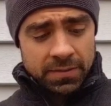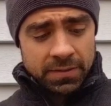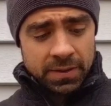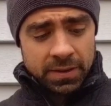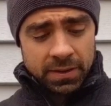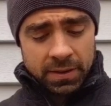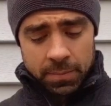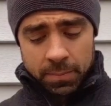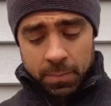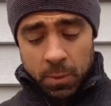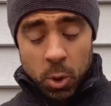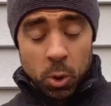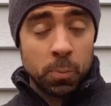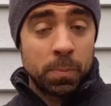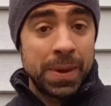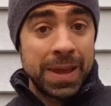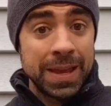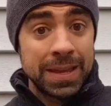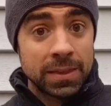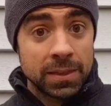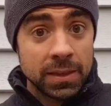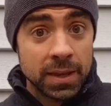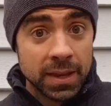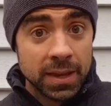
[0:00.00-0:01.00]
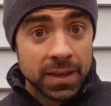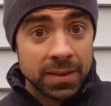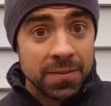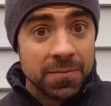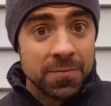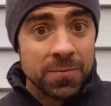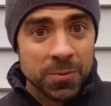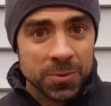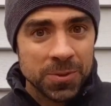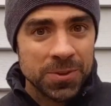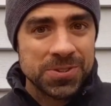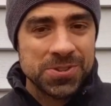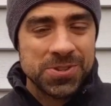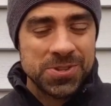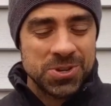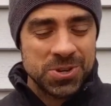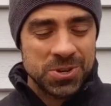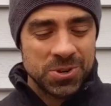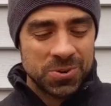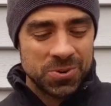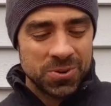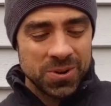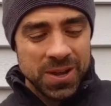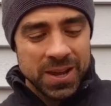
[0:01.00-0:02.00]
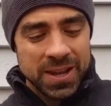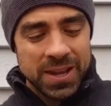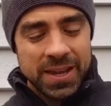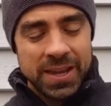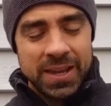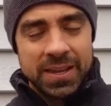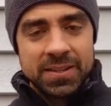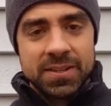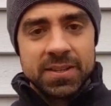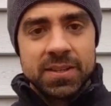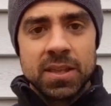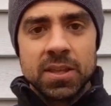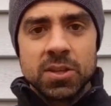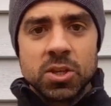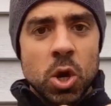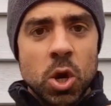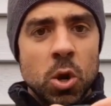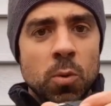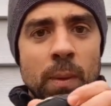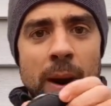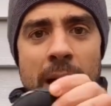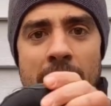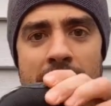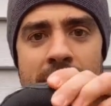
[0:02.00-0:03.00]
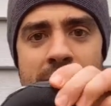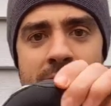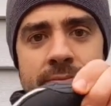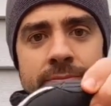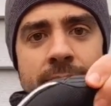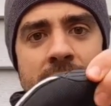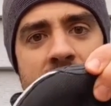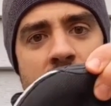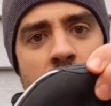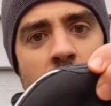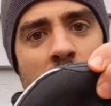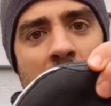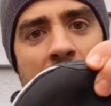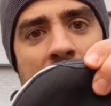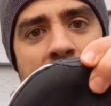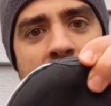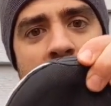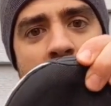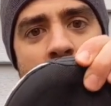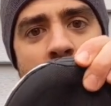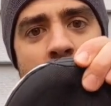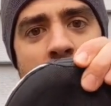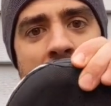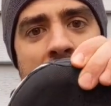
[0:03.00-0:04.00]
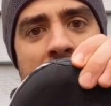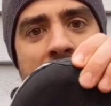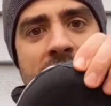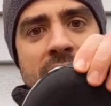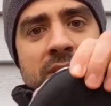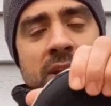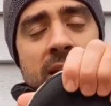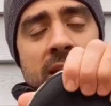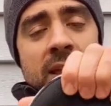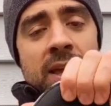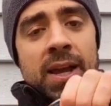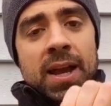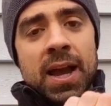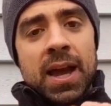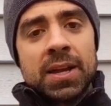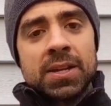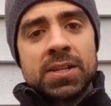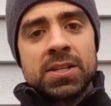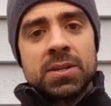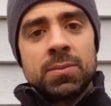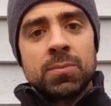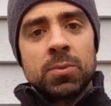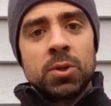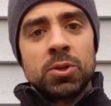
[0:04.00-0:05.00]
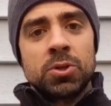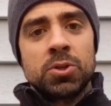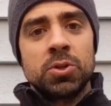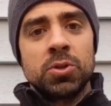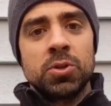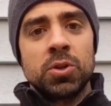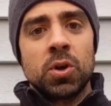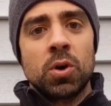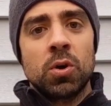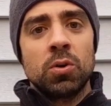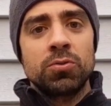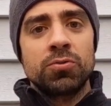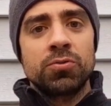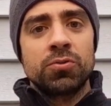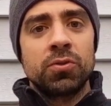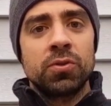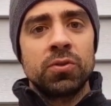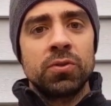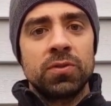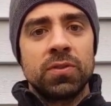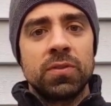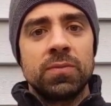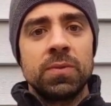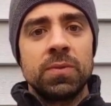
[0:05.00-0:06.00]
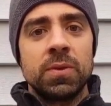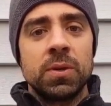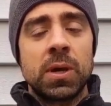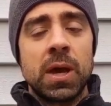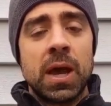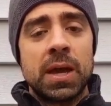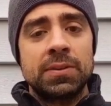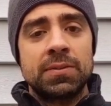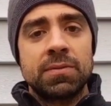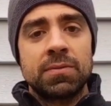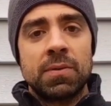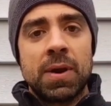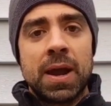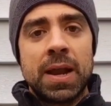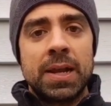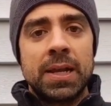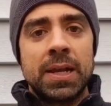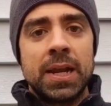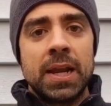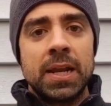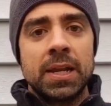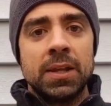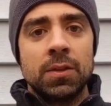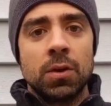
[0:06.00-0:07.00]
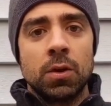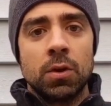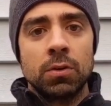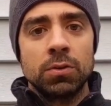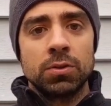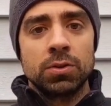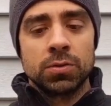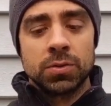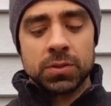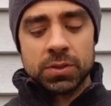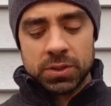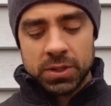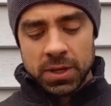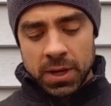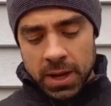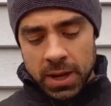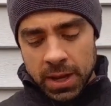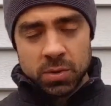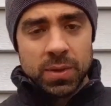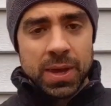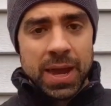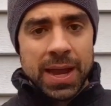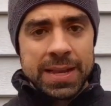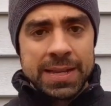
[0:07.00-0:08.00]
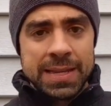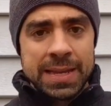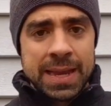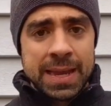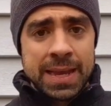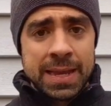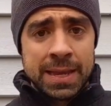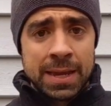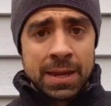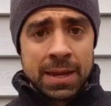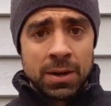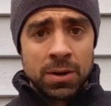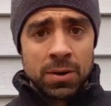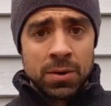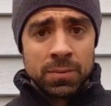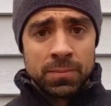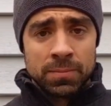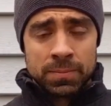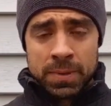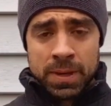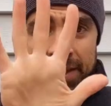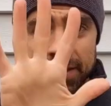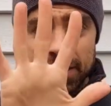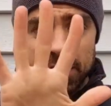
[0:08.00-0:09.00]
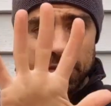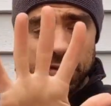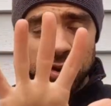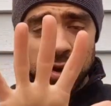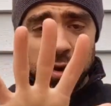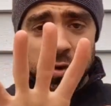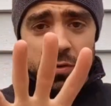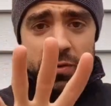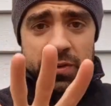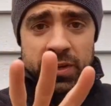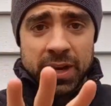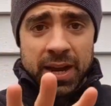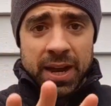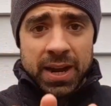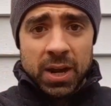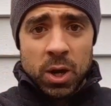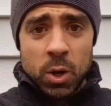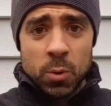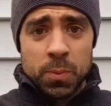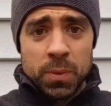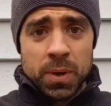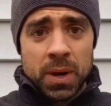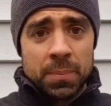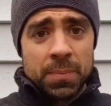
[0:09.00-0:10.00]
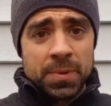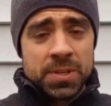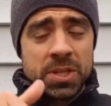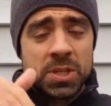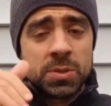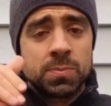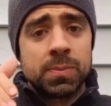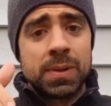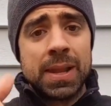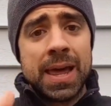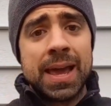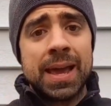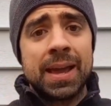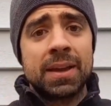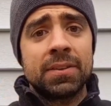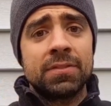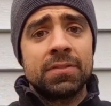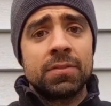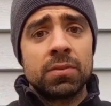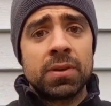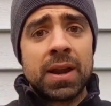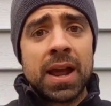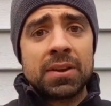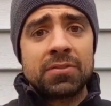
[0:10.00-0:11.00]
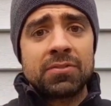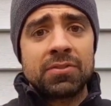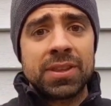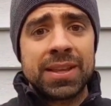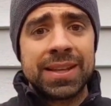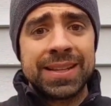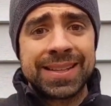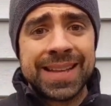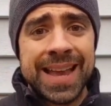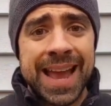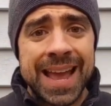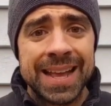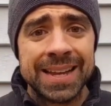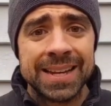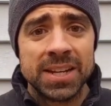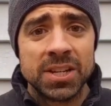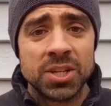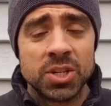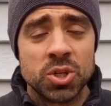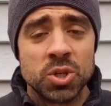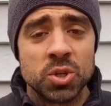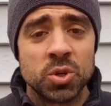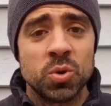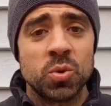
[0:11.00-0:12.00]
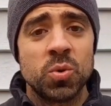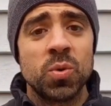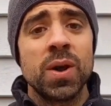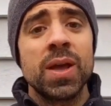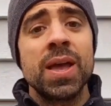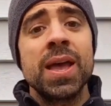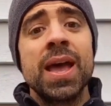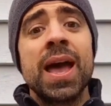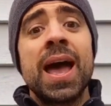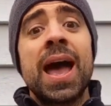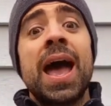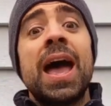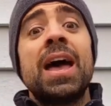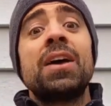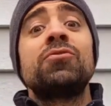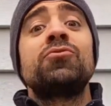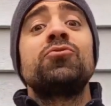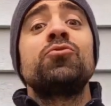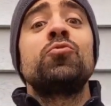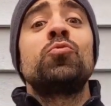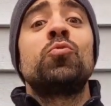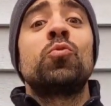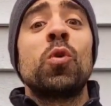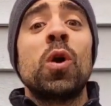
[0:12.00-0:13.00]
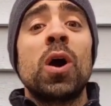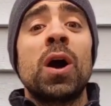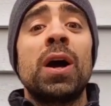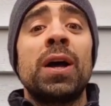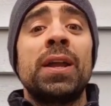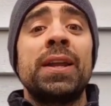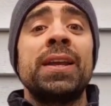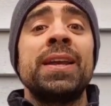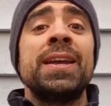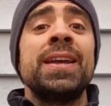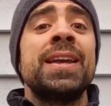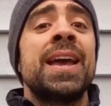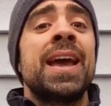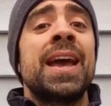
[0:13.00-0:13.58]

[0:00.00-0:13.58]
I said, or big thing for the shoe, is the toe box. It has a wide toe box, kind of similar to the Ultras, if you guys have ran in any of the Ultras. So the idea here to get the toes to kind of open up and splay as they're naturally intended to as you run.